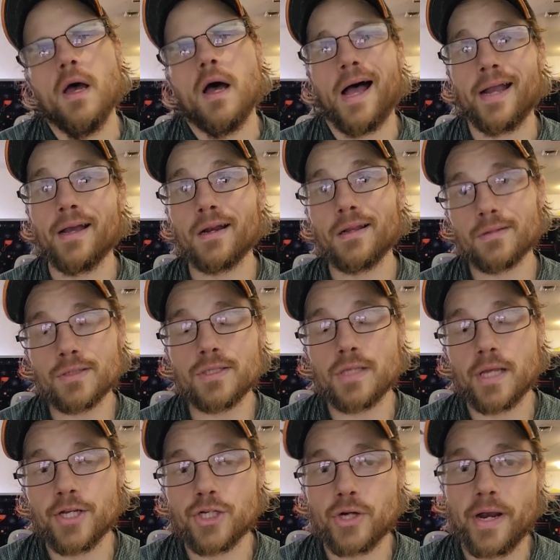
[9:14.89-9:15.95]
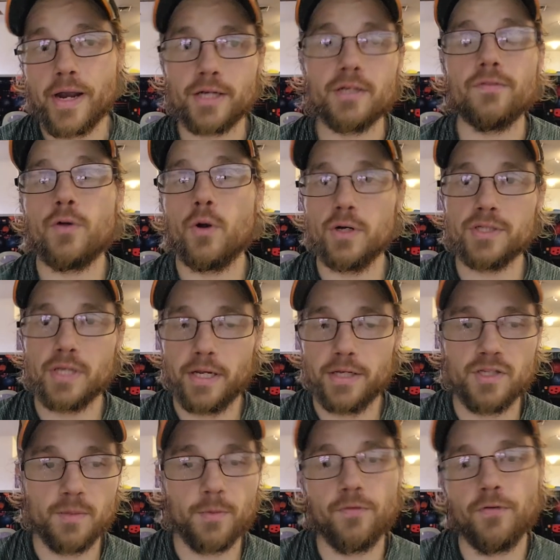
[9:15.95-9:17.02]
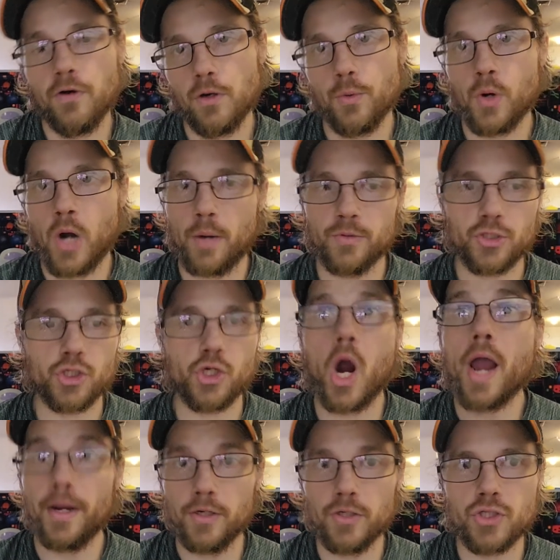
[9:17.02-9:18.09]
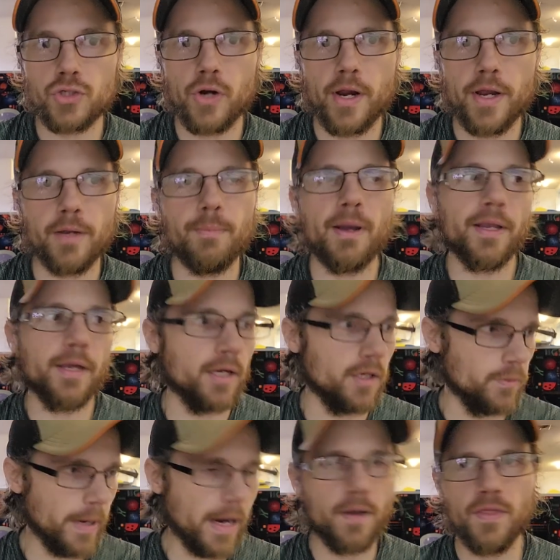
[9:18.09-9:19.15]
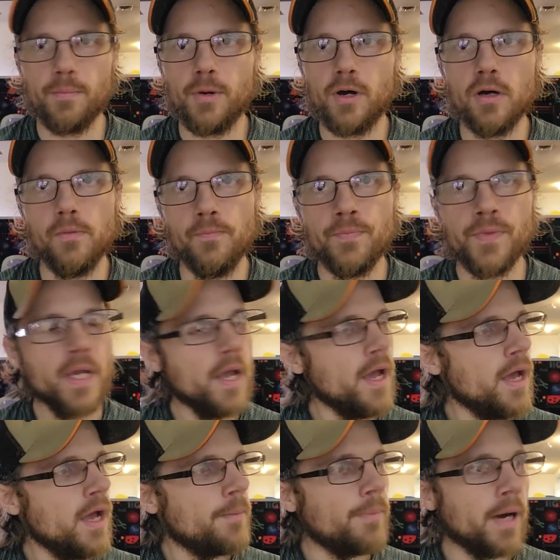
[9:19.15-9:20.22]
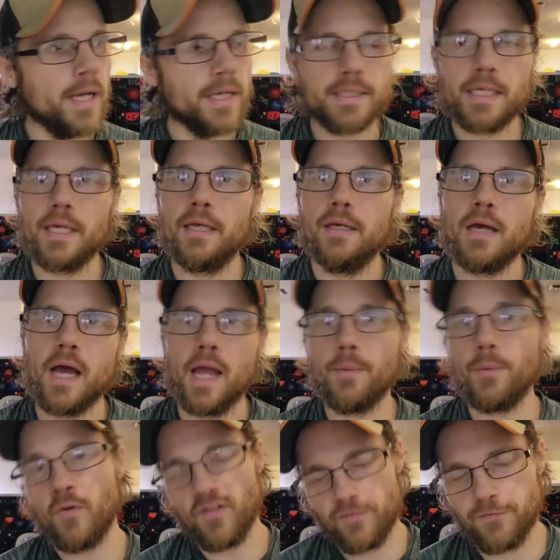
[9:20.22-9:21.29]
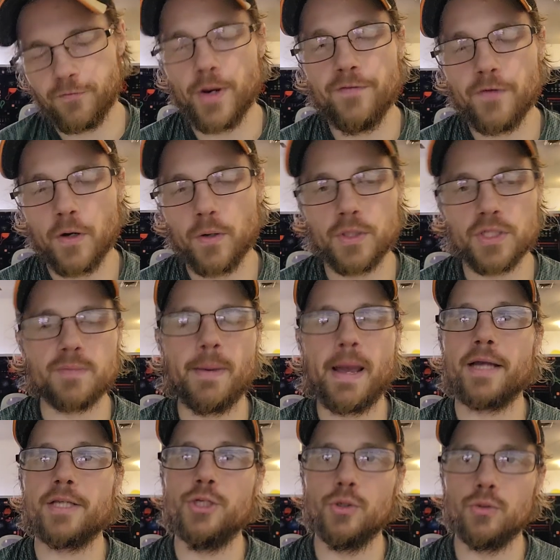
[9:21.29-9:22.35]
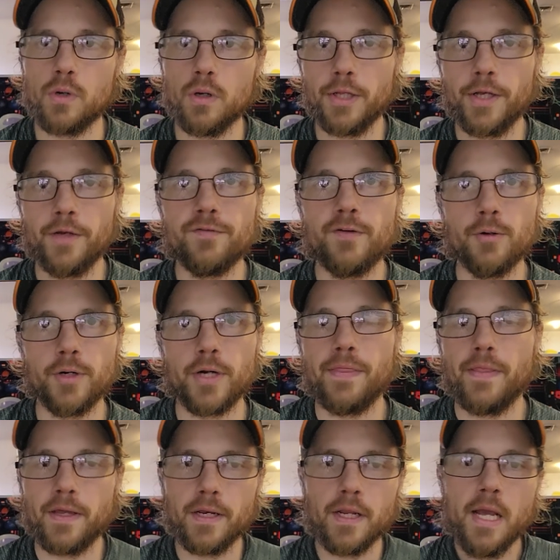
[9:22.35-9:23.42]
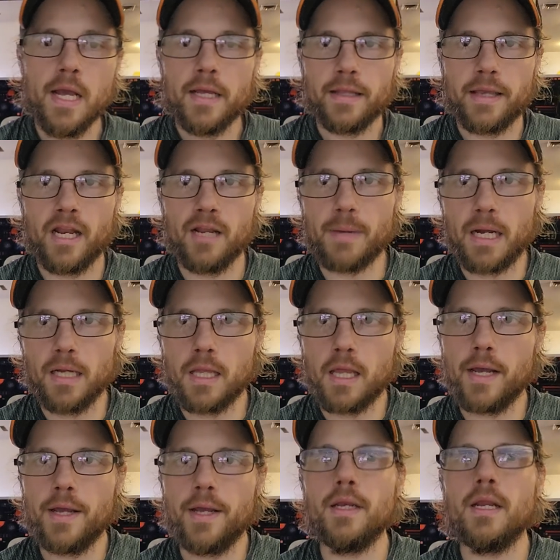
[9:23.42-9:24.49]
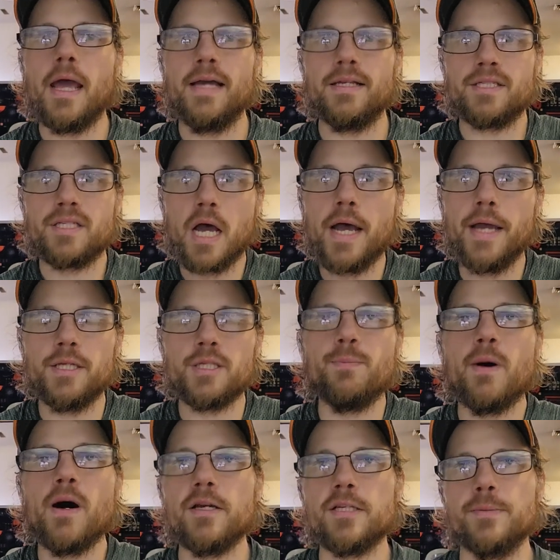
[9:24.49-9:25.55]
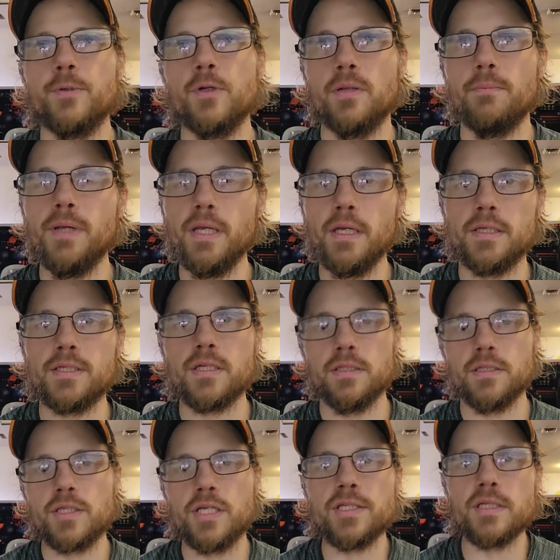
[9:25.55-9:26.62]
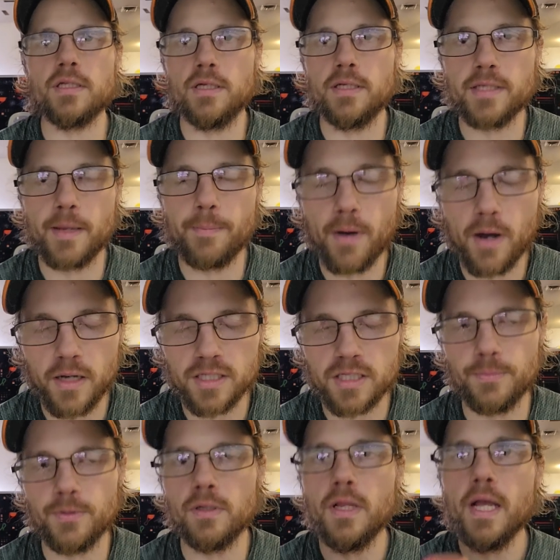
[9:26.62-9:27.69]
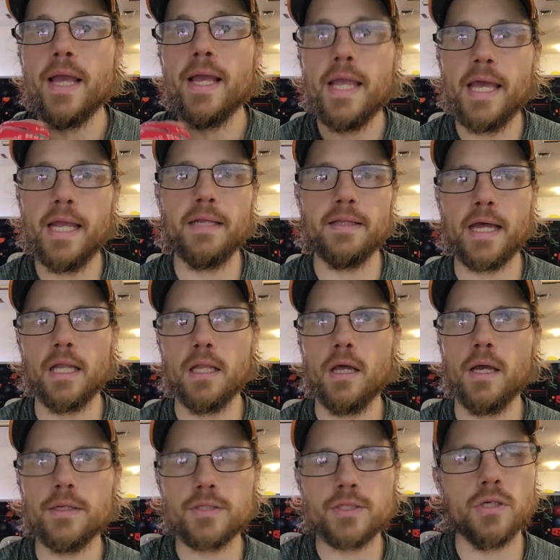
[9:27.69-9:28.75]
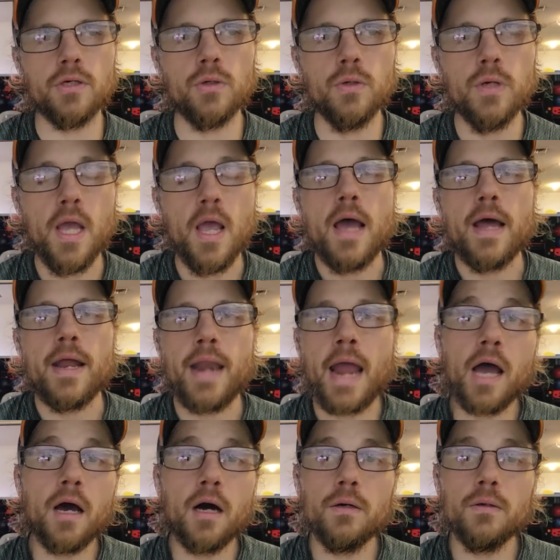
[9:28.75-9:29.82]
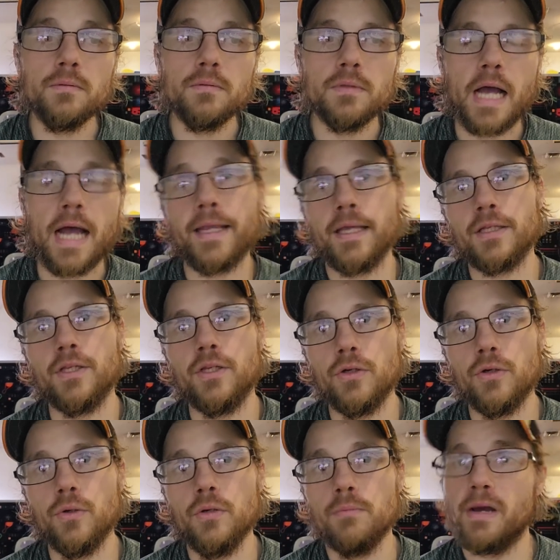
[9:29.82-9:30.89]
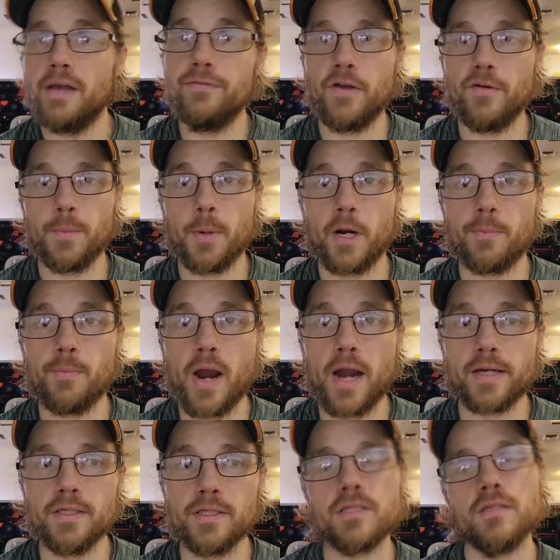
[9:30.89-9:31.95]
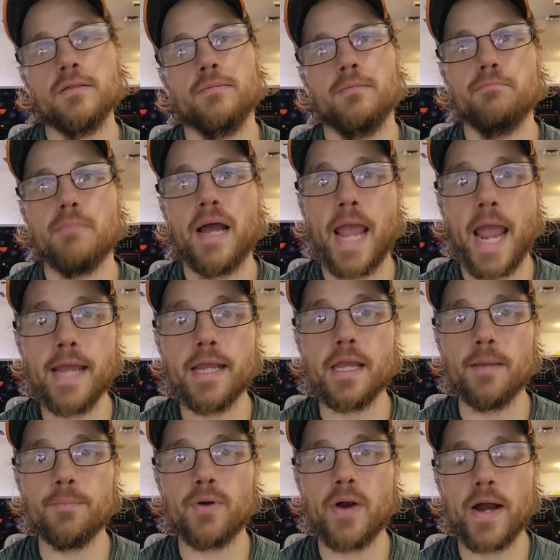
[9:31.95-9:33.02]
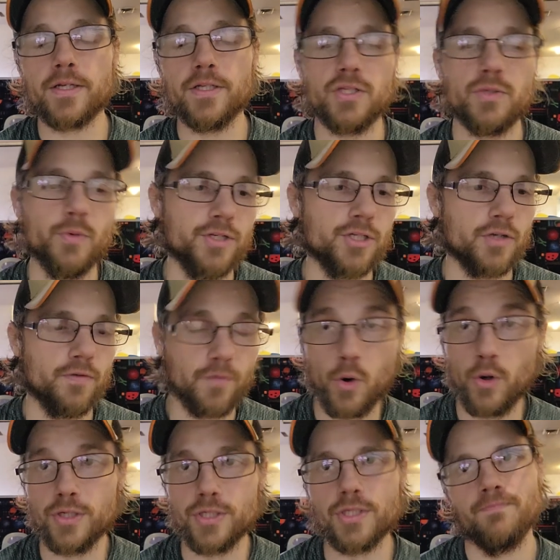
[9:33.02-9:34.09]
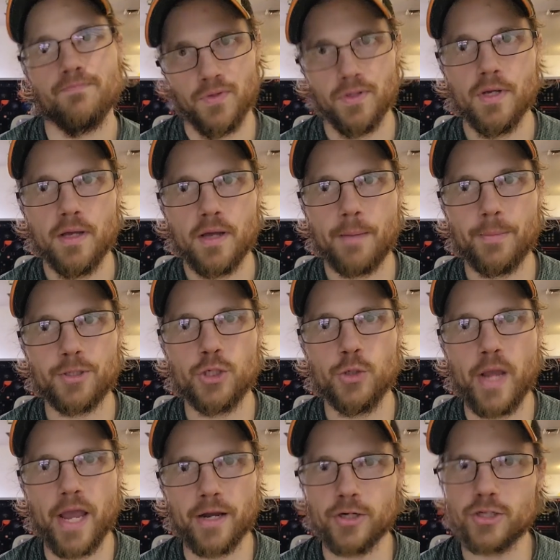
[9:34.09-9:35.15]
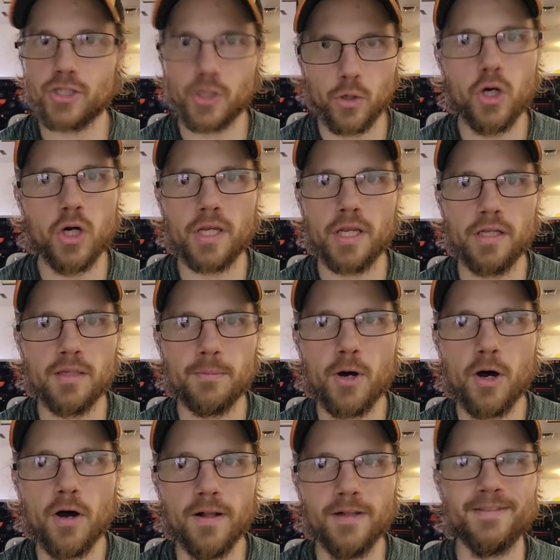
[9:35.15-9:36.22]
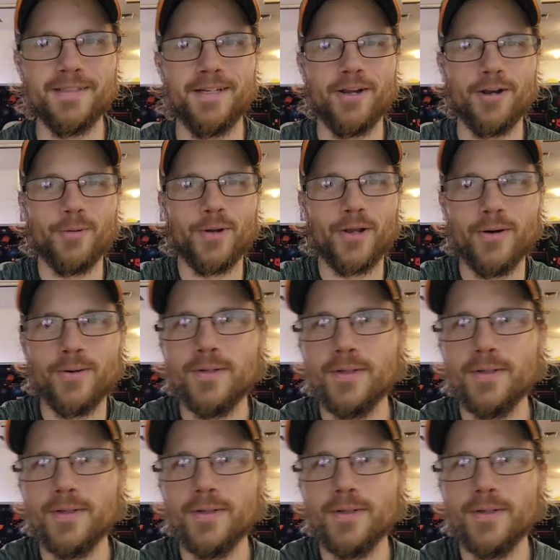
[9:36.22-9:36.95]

I got a little sidetracked, of course, like I said before, where I was trying to strike by getting around the ball, but I refocused back to rolling it forward and then getting my line as tight as possible and being as consistent as possible hitting that line. So now I get to do my favorite part of practice, my A game practice, which of course is my two-hander, so hooking the ball. Here we go.